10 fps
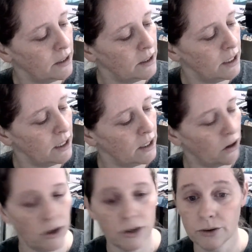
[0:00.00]
Dean
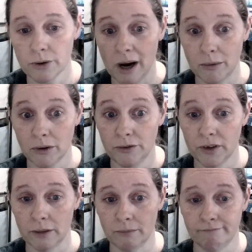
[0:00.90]
Hardscrabble
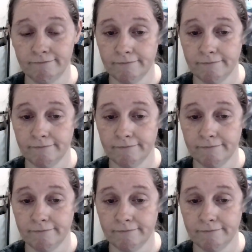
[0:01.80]
from